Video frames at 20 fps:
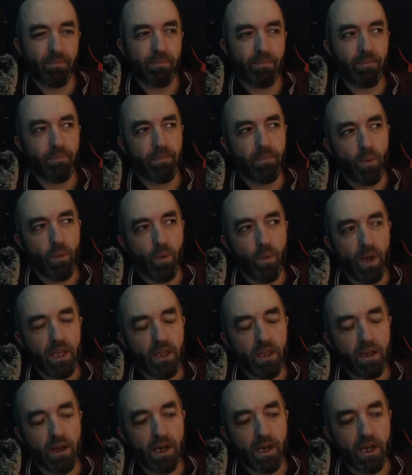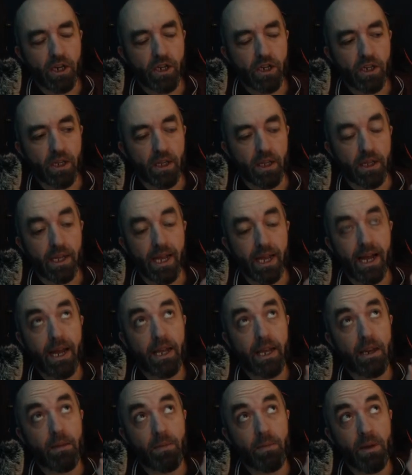But when you're actually, like, I
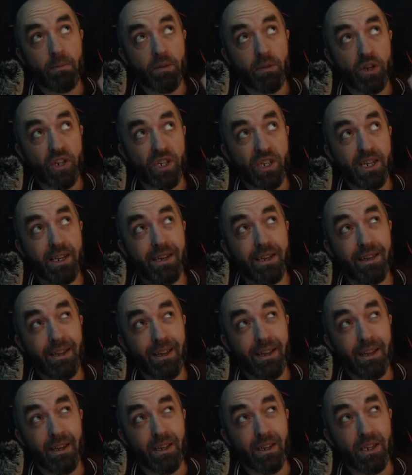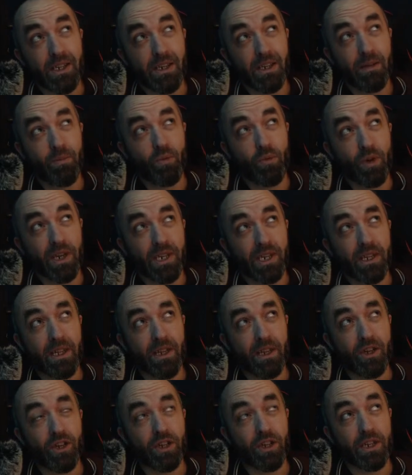remember sitting in a subway
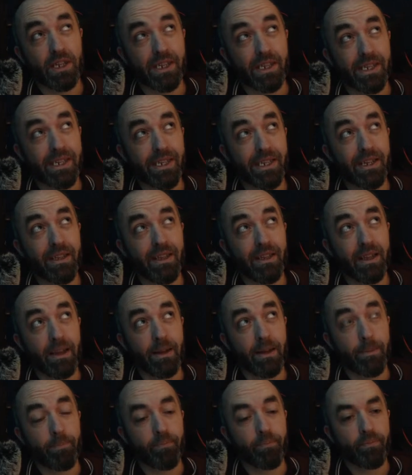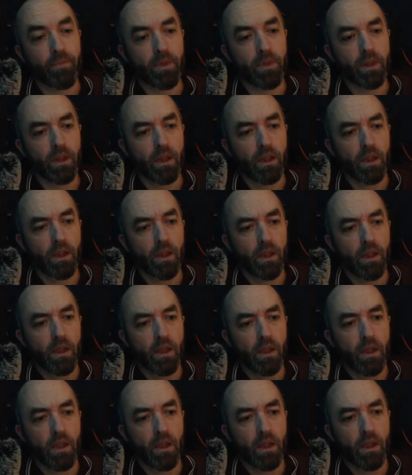station in Sydney.
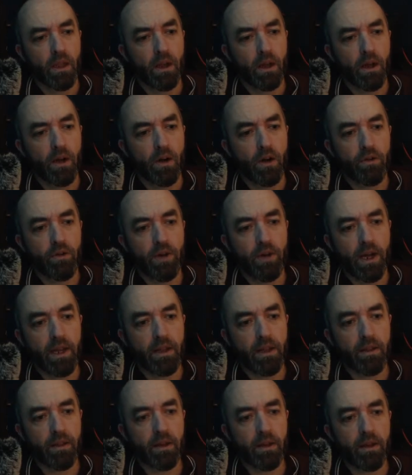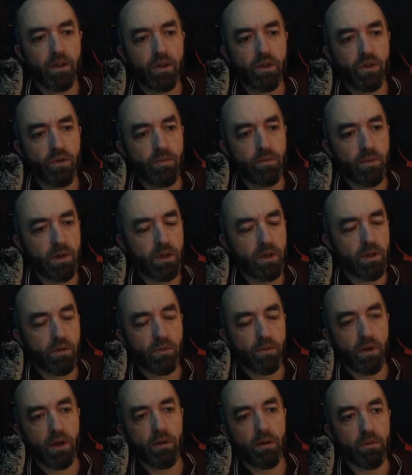Oh, Ryan, thank you so much.
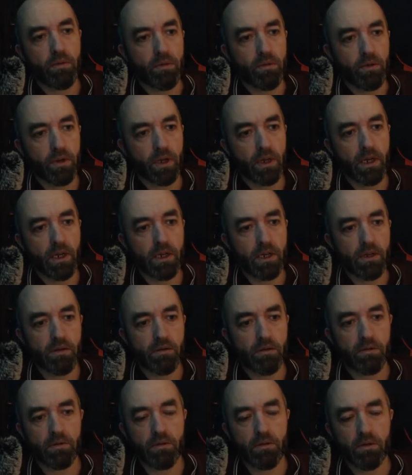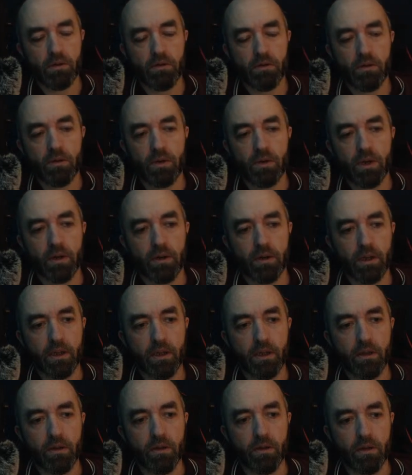Wow, you guys are on a roll here.
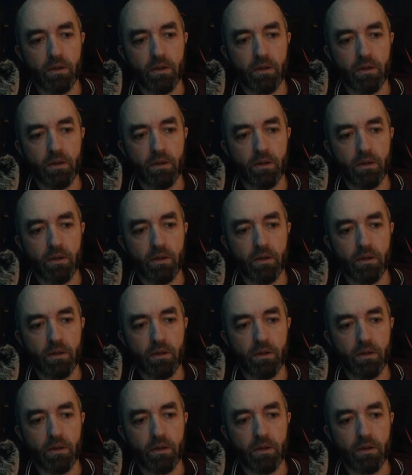Thank you.